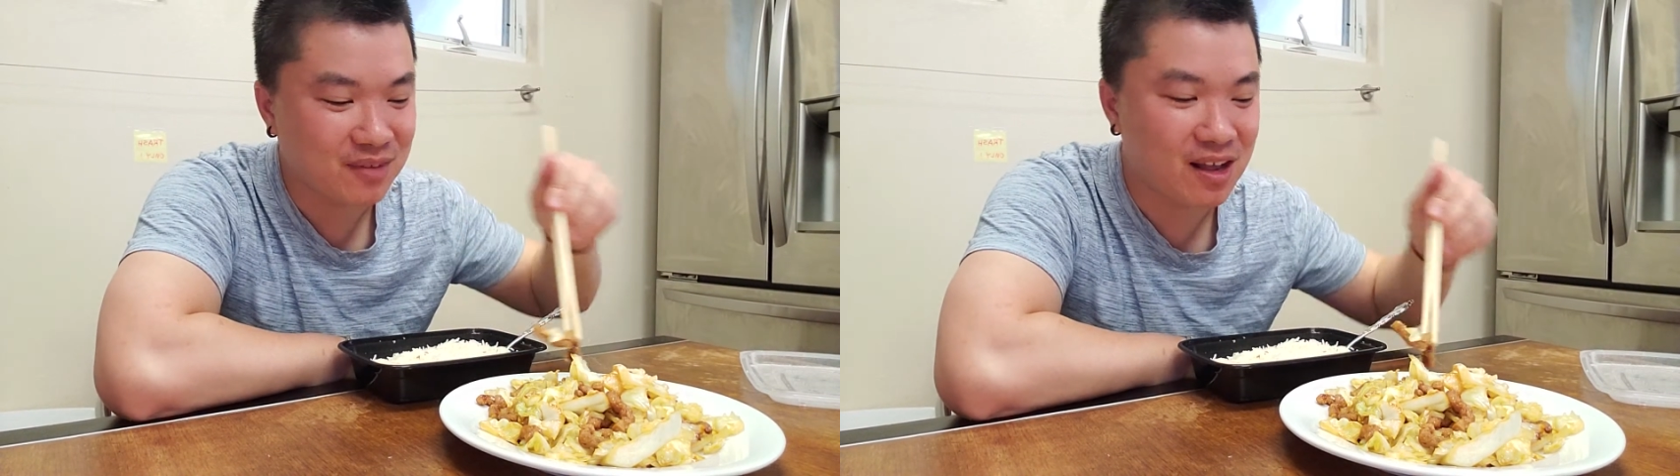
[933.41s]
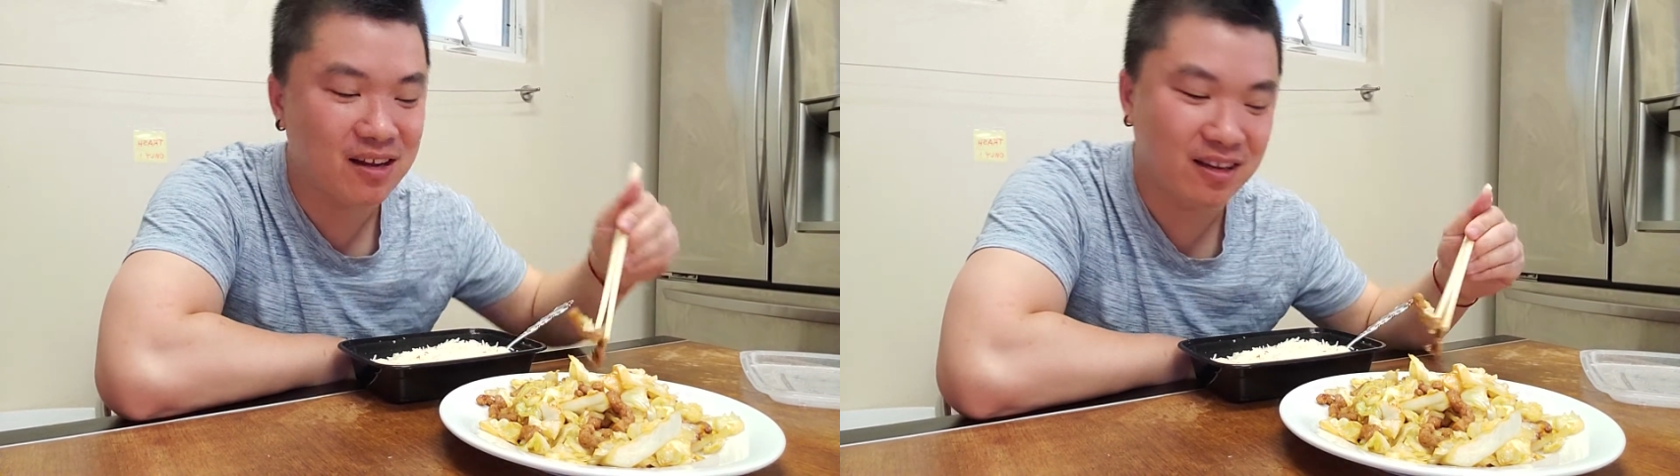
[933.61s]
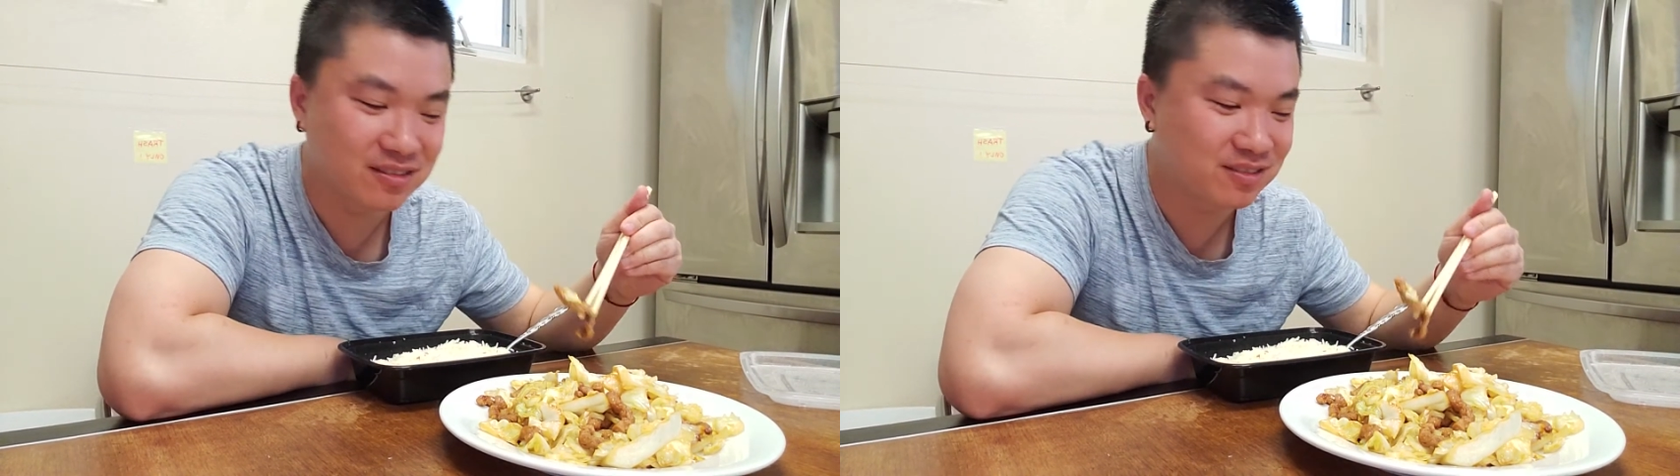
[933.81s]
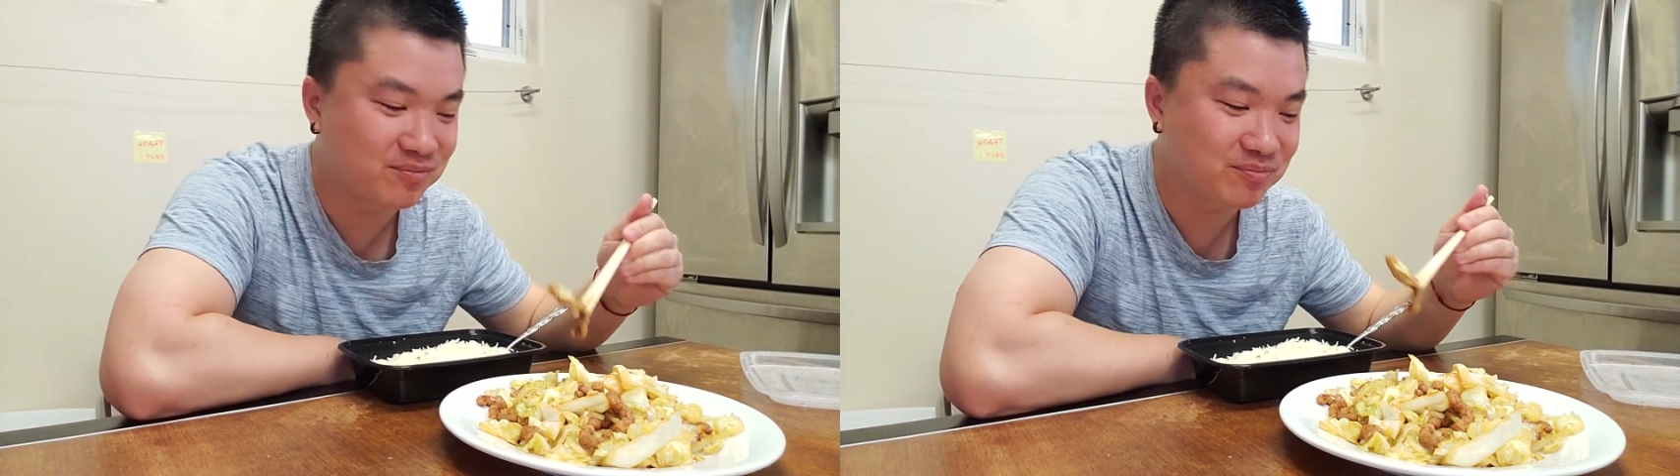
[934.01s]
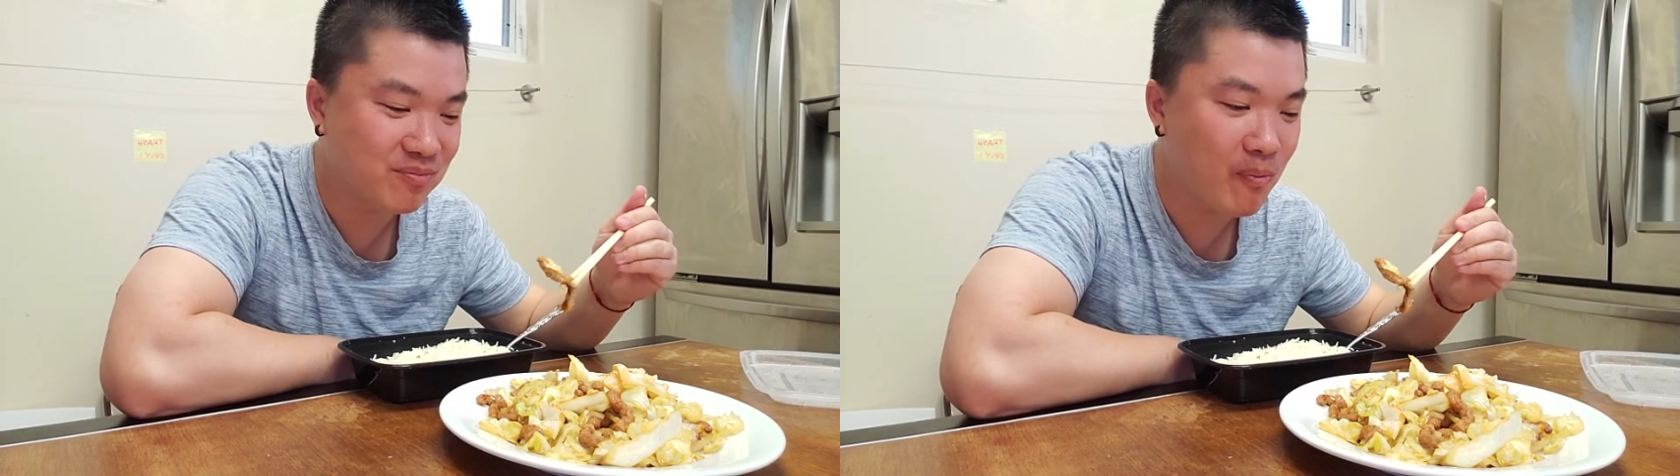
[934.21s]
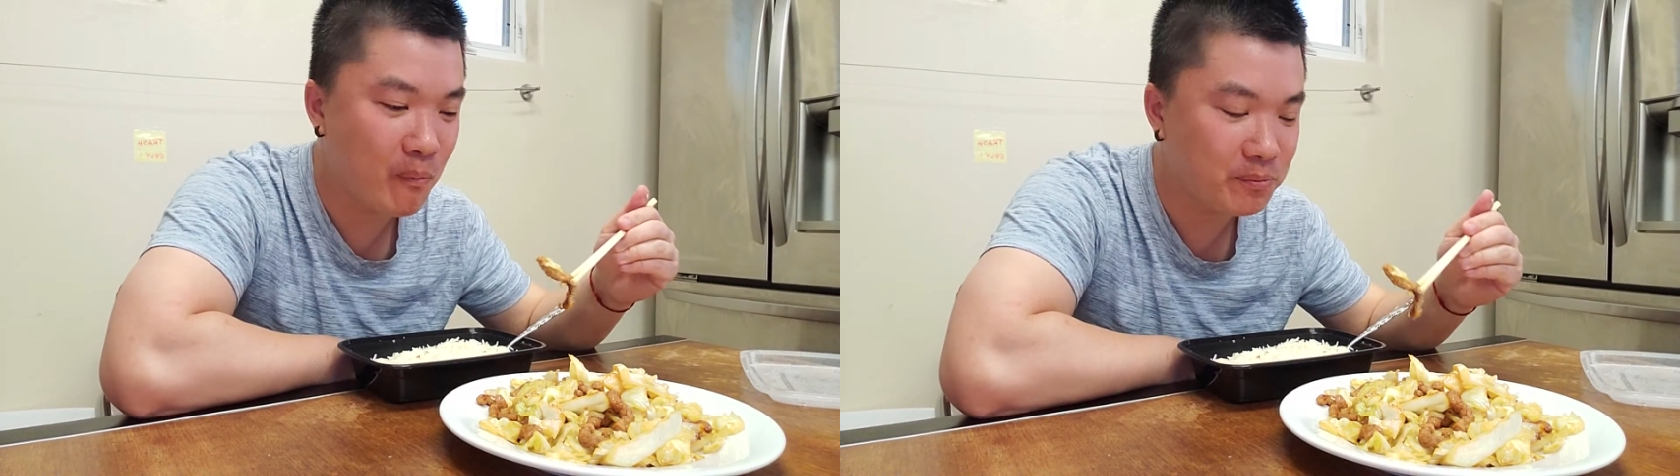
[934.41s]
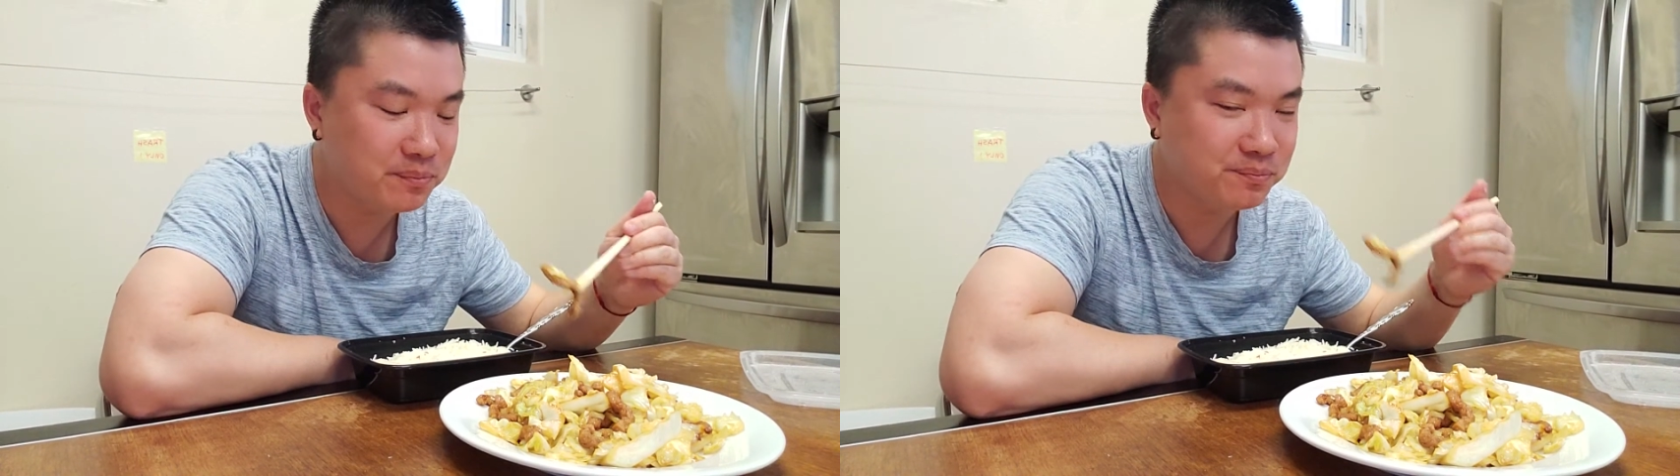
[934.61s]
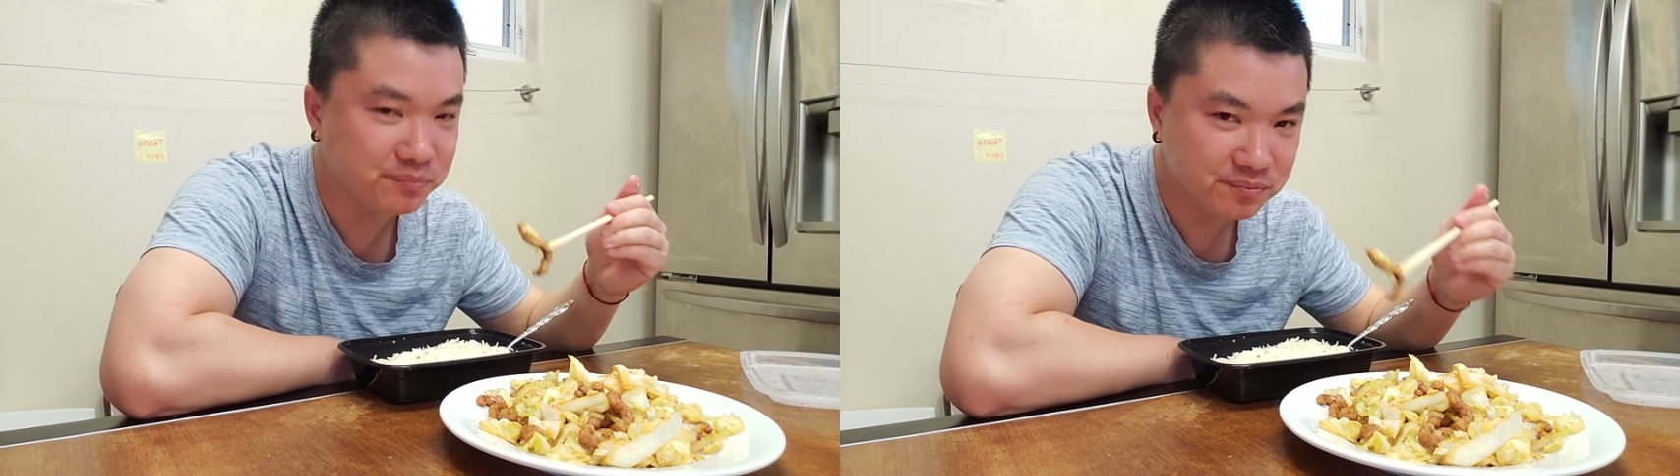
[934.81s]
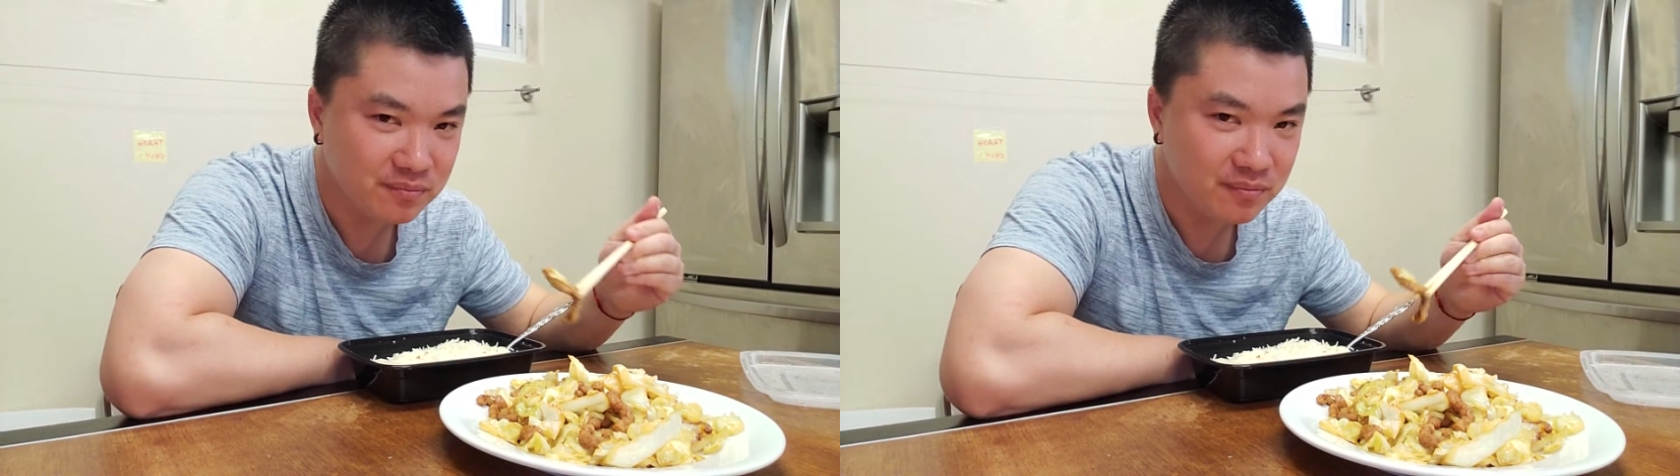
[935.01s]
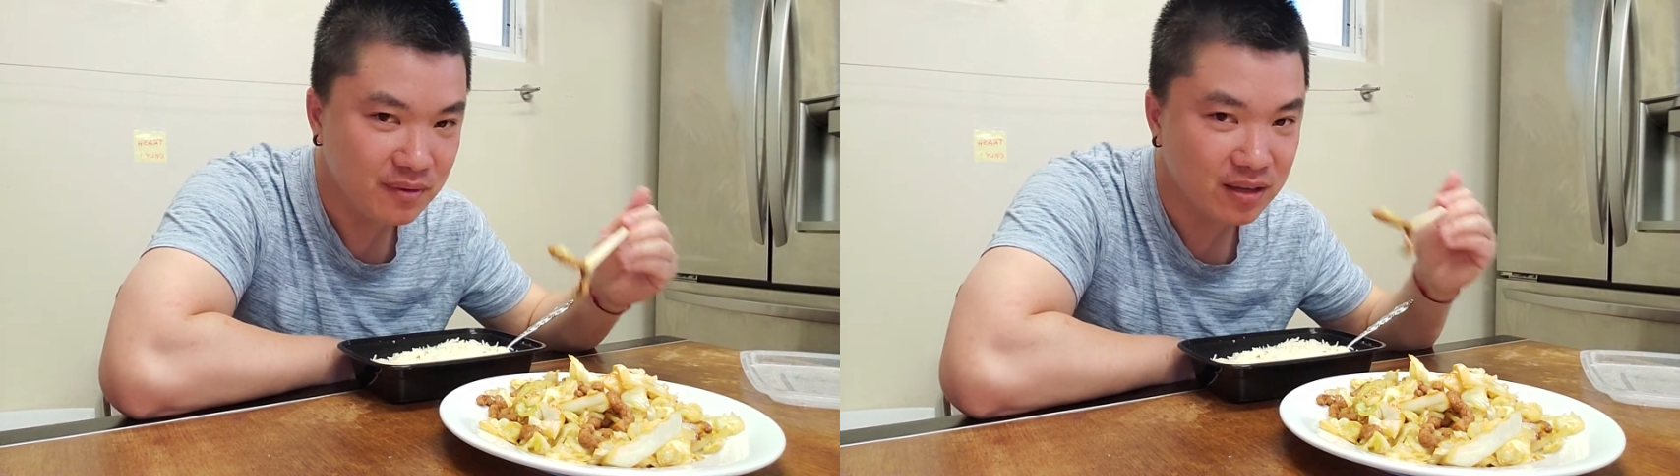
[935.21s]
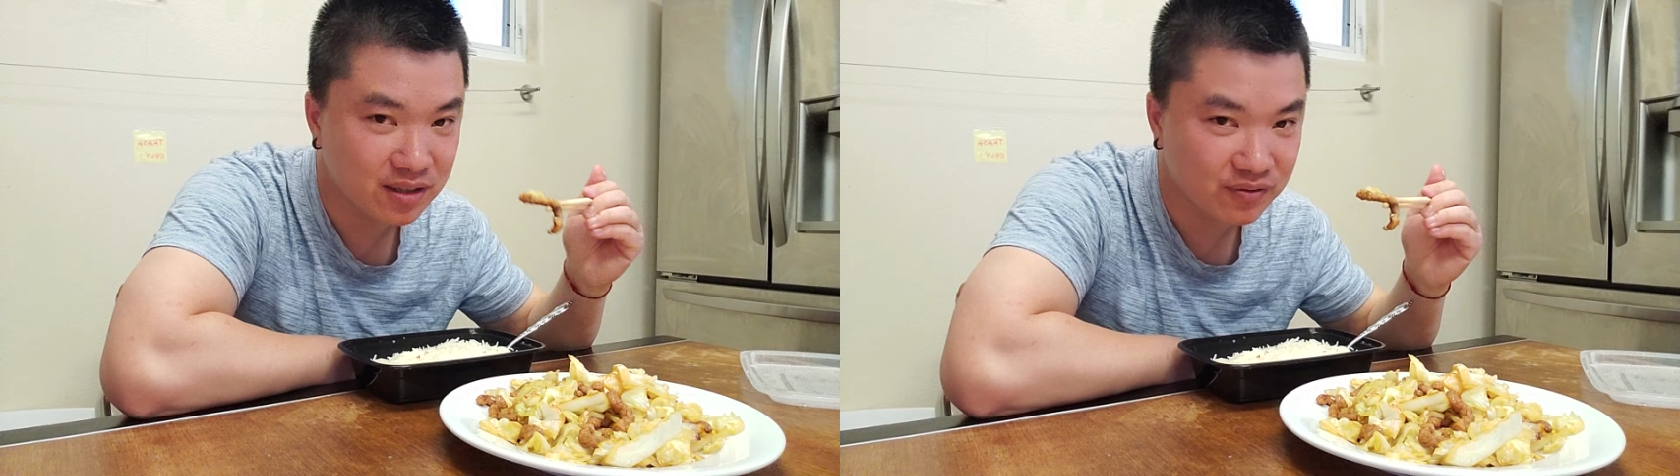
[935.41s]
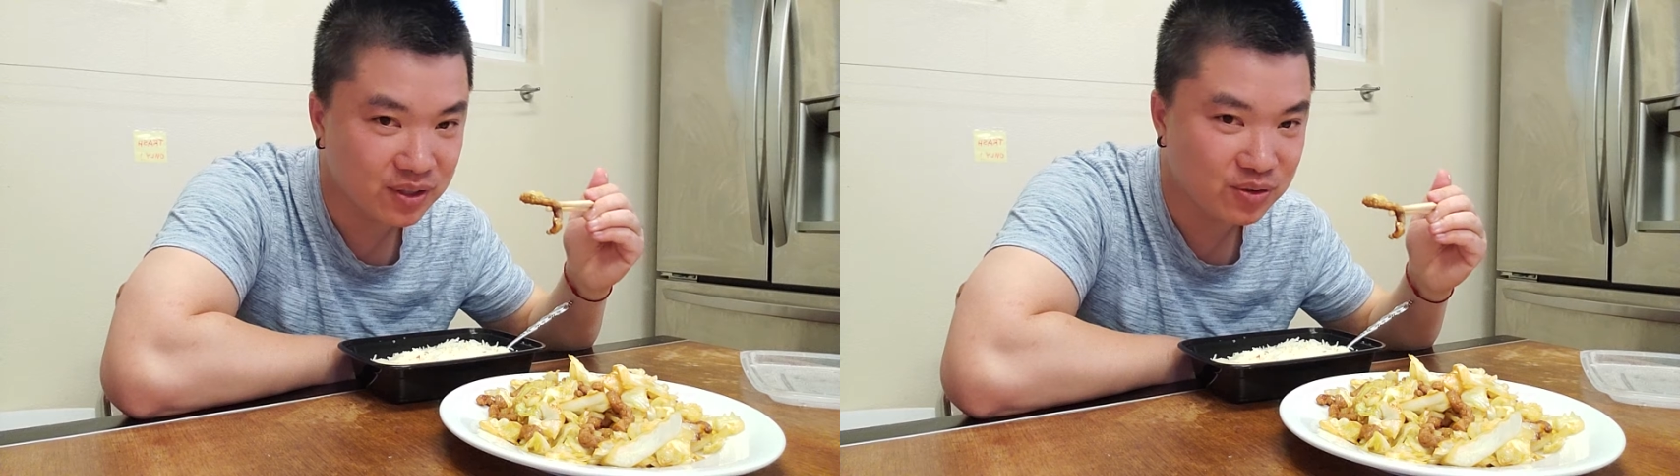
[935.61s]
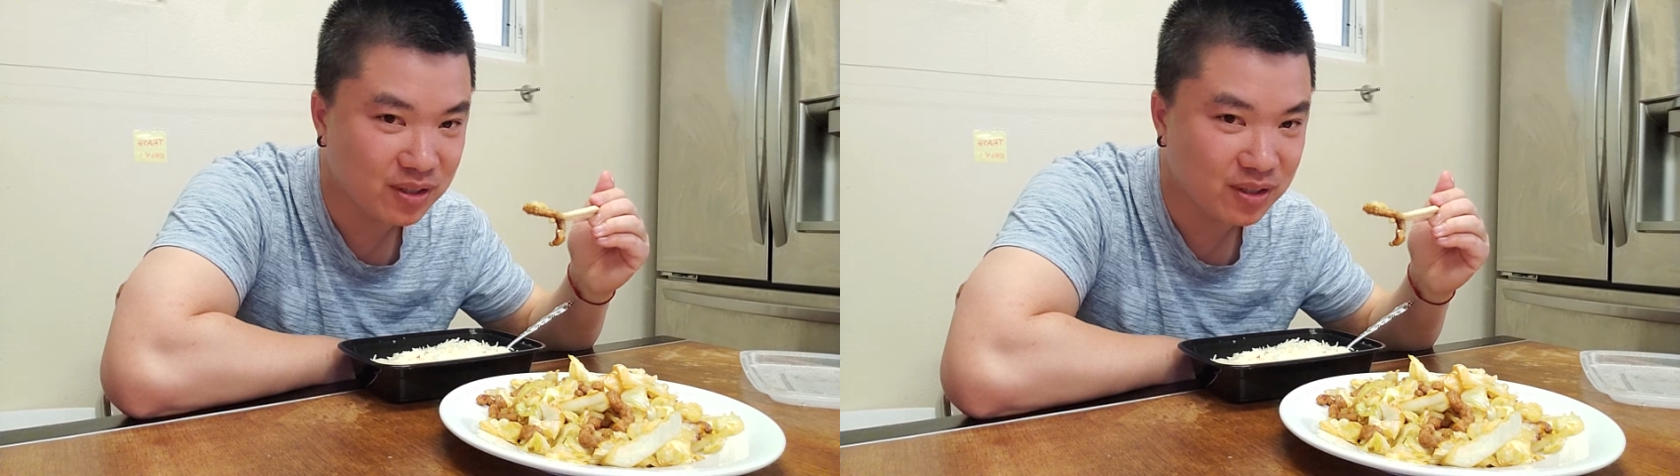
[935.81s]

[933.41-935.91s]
I like it. Definitely